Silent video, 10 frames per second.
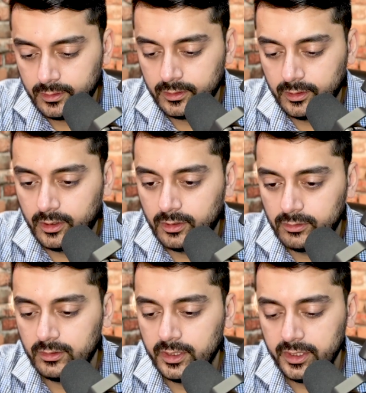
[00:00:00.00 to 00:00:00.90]
All
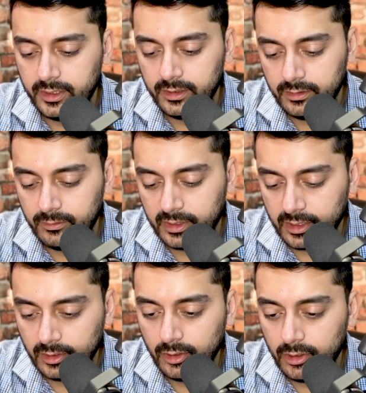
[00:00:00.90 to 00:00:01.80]
right, we're
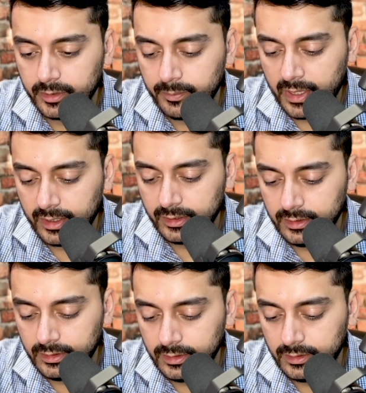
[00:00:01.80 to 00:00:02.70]
going to log back
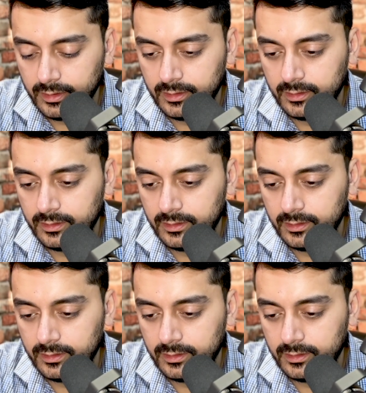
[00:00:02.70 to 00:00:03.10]
in.